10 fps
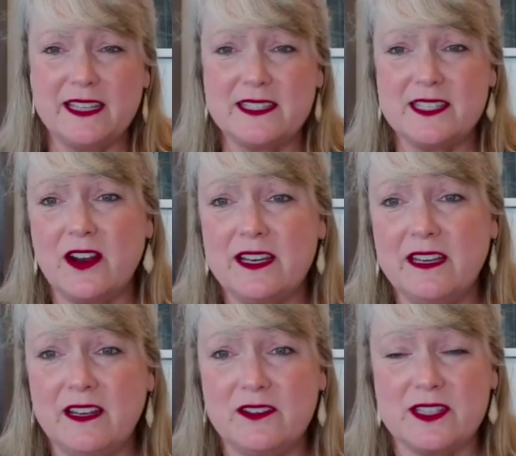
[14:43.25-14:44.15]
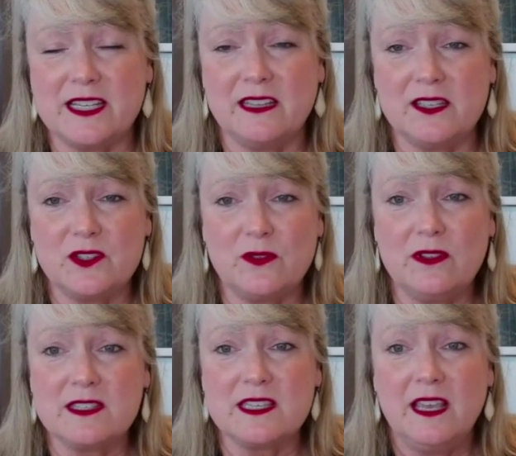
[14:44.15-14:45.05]
And starting to understand the
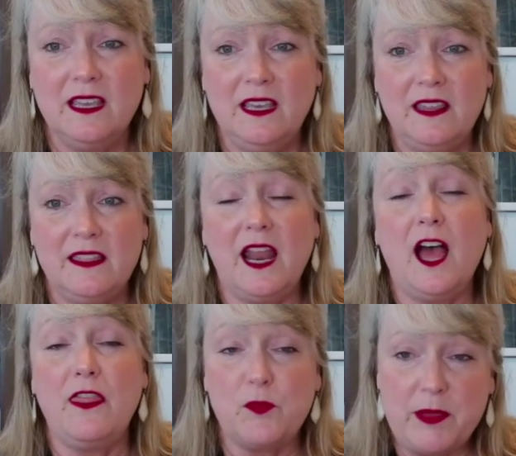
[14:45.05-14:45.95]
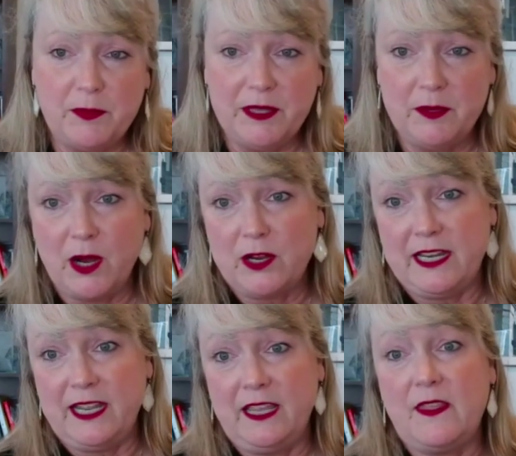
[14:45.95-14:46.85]
tools that other people in
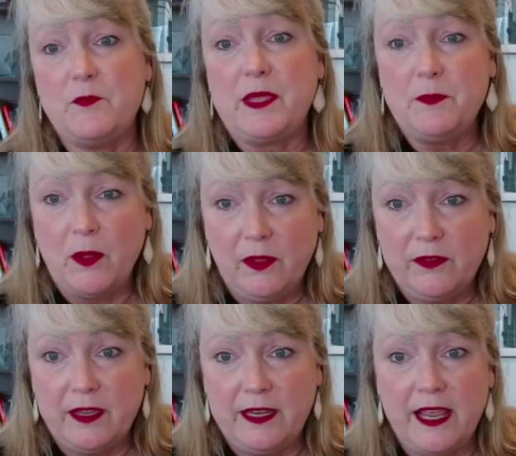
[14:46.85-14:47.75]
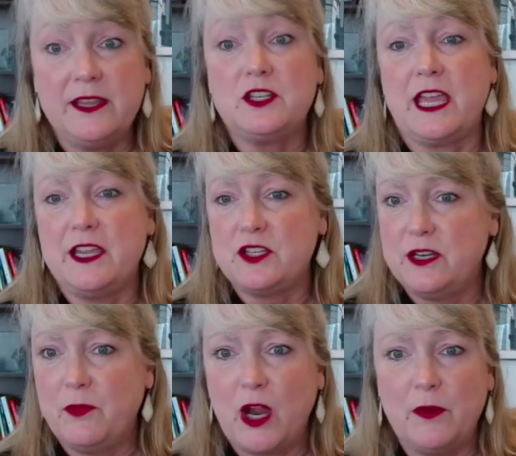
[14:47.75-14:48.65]
marketing, that people in education
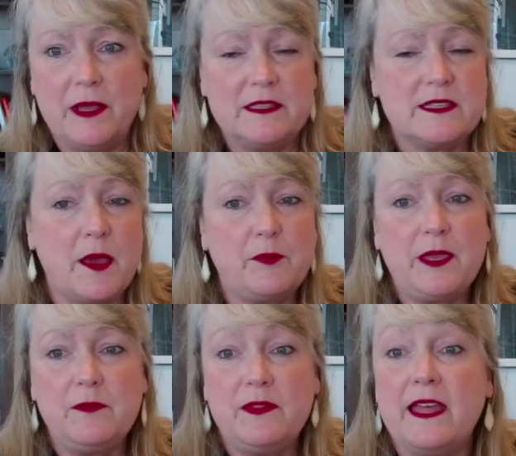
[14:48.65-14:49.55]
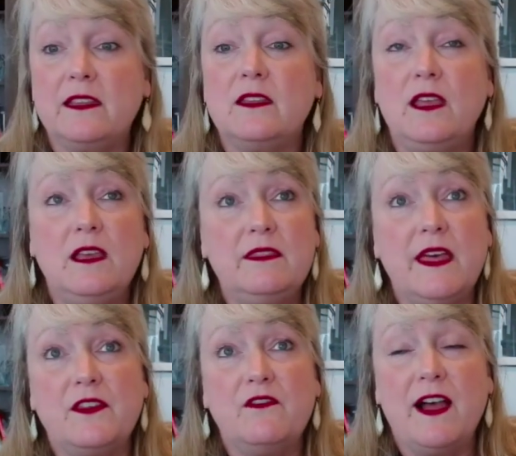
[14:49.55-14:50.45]
departments, that
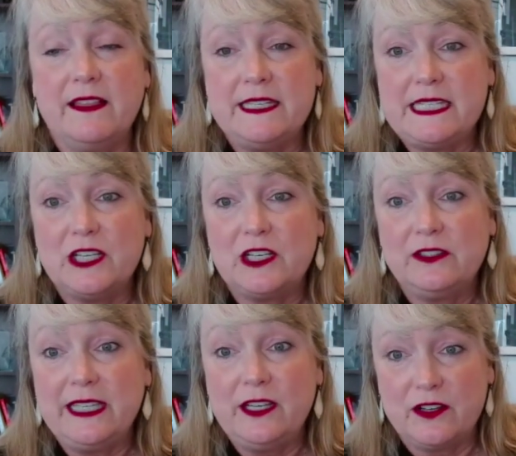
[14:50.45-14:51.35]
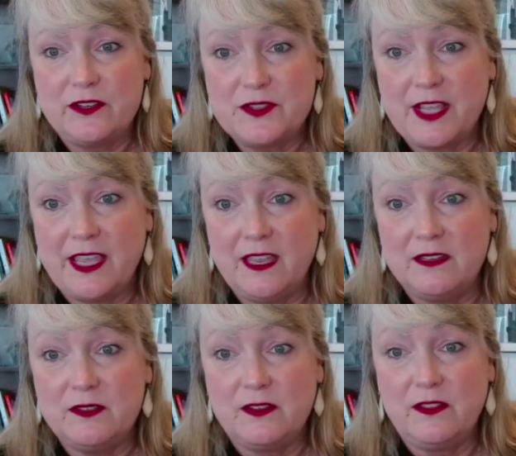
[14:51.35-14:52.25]
the volunteer leaders
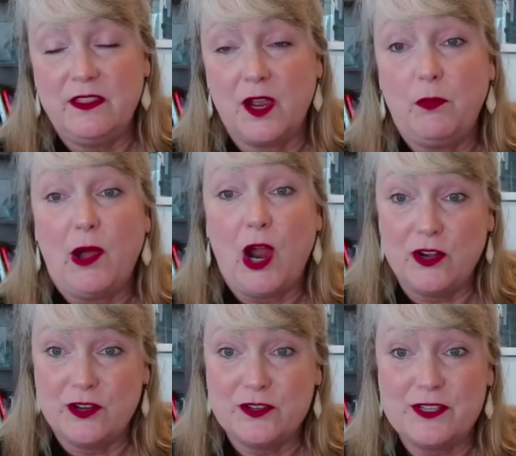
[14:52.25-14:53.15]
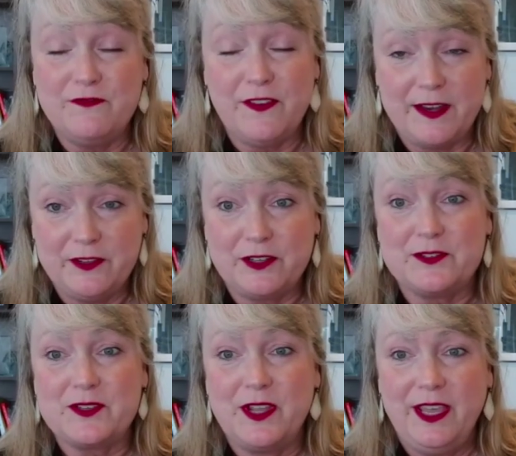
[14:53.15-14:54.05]
and their partners and
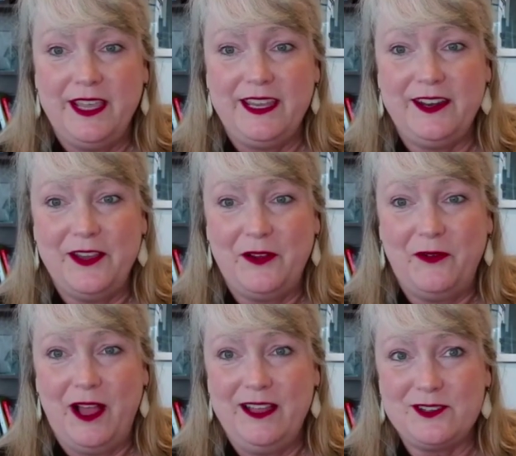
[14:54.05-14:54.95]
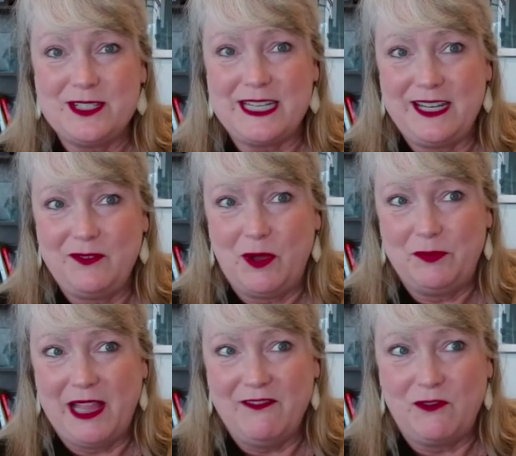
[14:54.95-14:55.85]
vendors understanding what
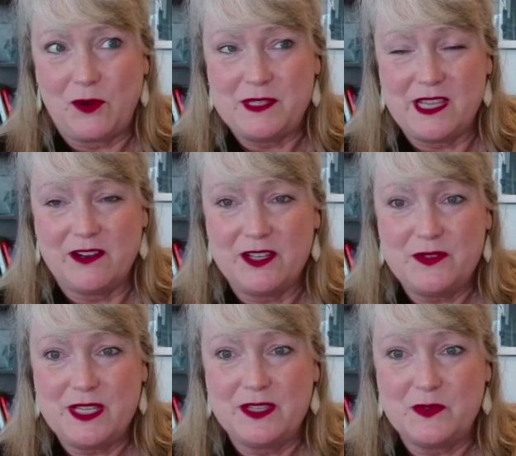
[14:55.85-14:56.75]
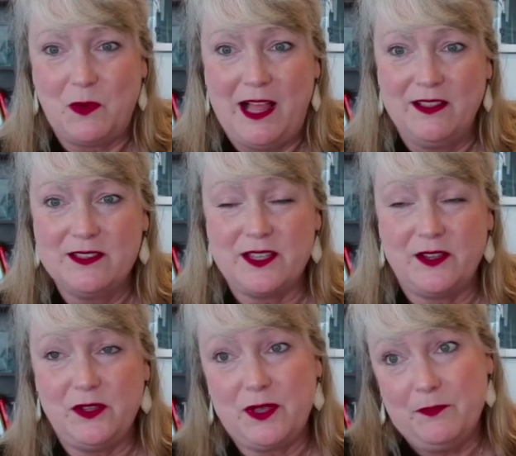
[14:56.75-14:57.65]
platforms they're using as well. So
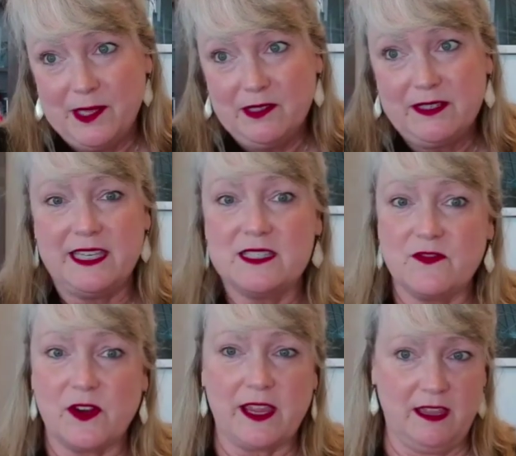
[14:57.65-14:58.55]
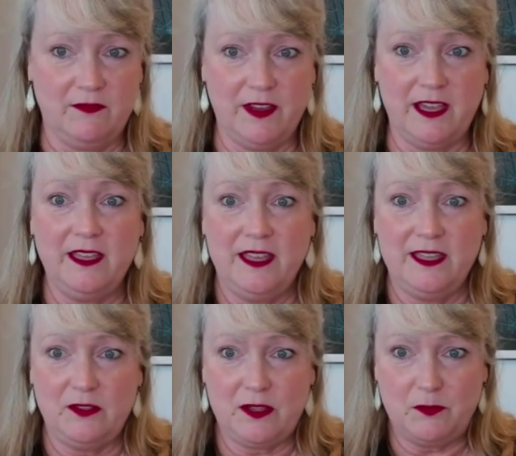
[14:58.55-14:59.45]
you can build kits for Canva,
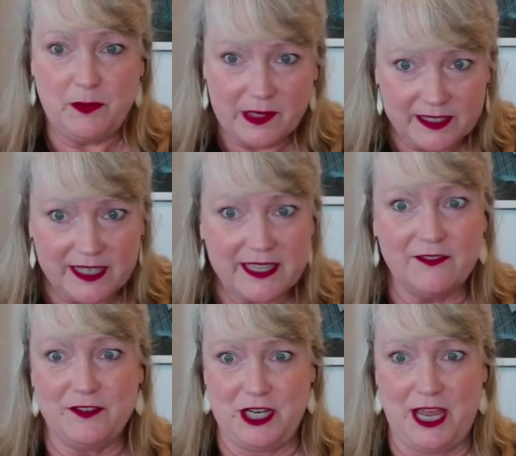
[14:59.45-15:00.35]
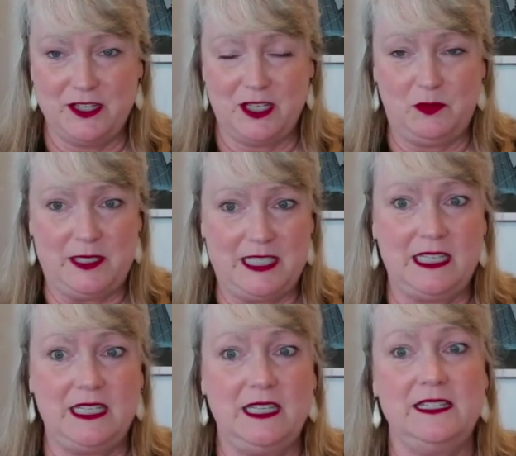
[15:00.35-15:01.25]
you can build a kit for
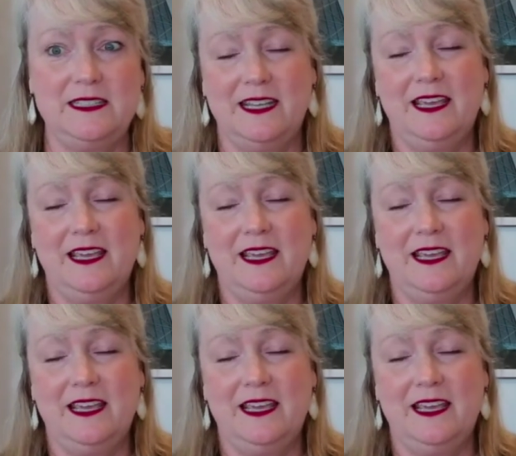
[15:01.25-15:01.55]
ChatGPT, and